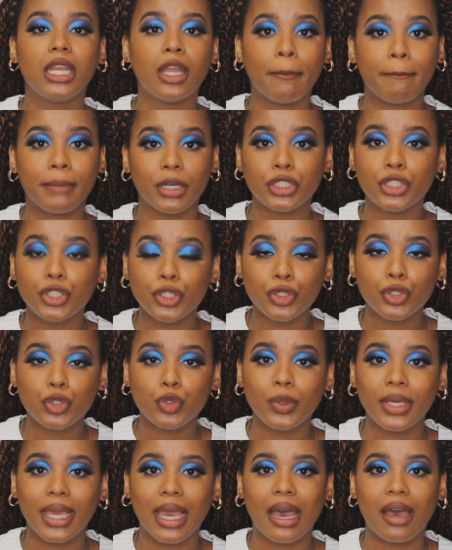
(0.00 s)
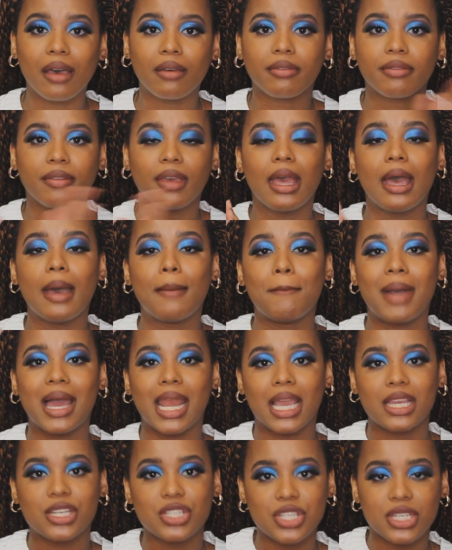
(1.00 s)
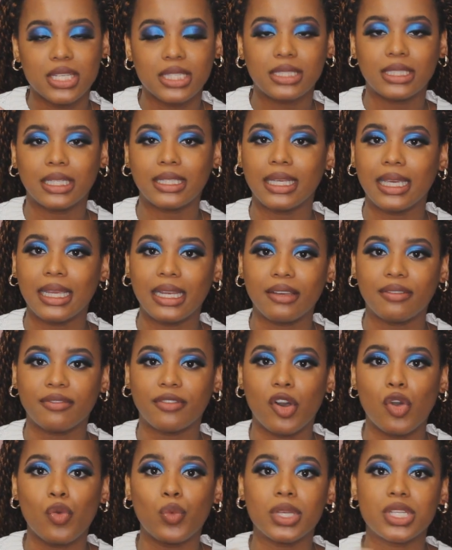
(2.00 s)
Number two, we have MALACHITE and ÉLÉPHANT,